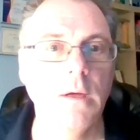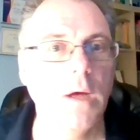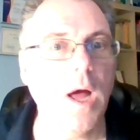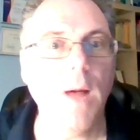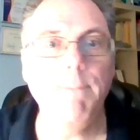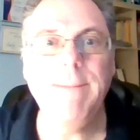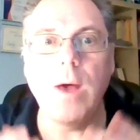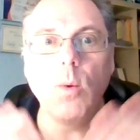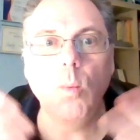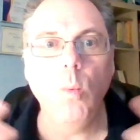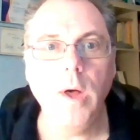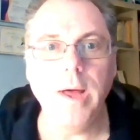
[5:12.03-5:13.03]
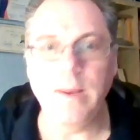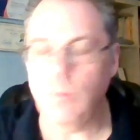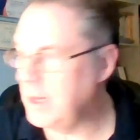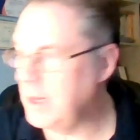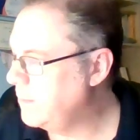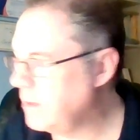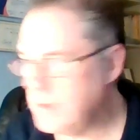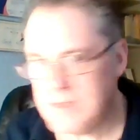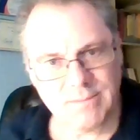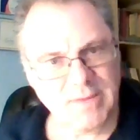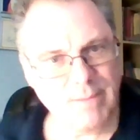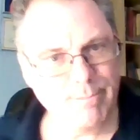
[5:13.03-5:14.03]
About what? Well, I'm noticing
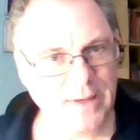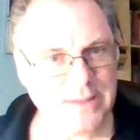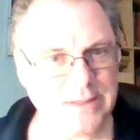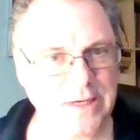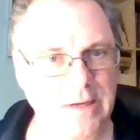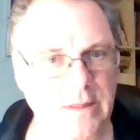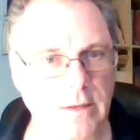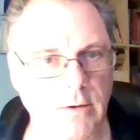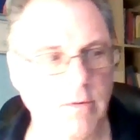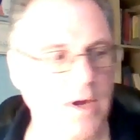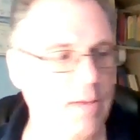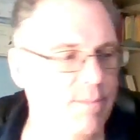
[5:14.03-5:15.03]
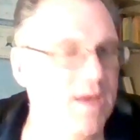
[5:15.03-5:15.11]
my butt's getting a little crampy.